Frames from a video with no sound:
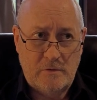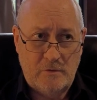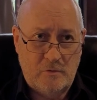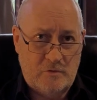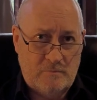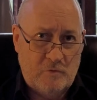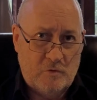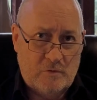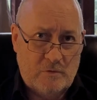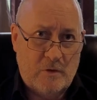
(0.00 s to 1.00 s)
you're
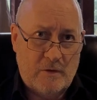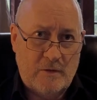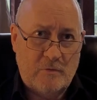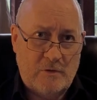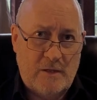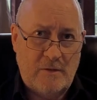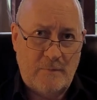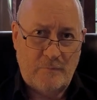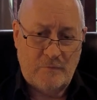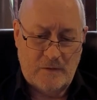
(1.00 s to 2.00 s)
dying, you're dead,
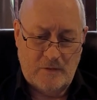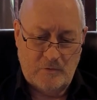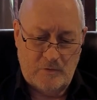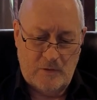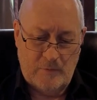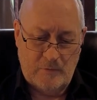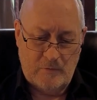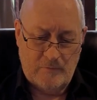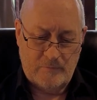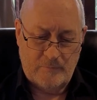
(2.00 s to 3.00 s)
and you're going off.